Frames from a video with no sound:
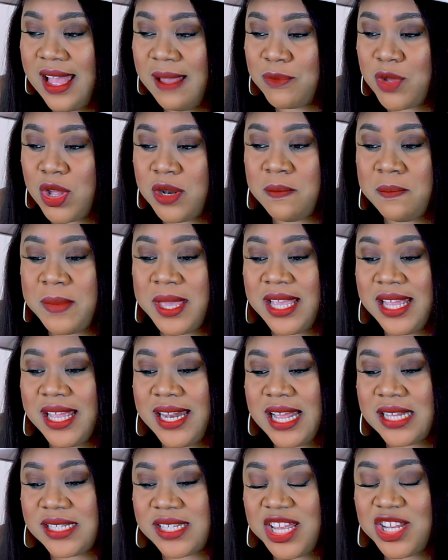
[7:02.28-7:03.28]
I'm going to make
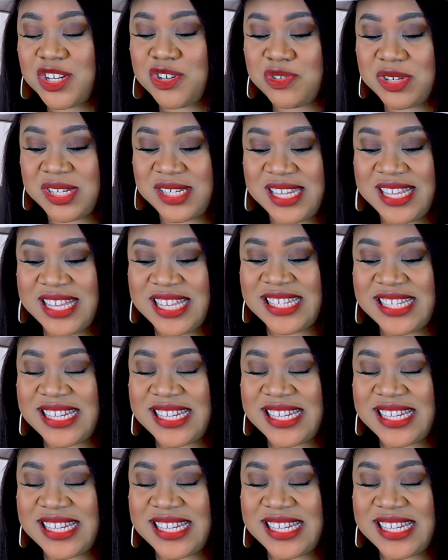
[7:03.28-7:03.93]
it as interesting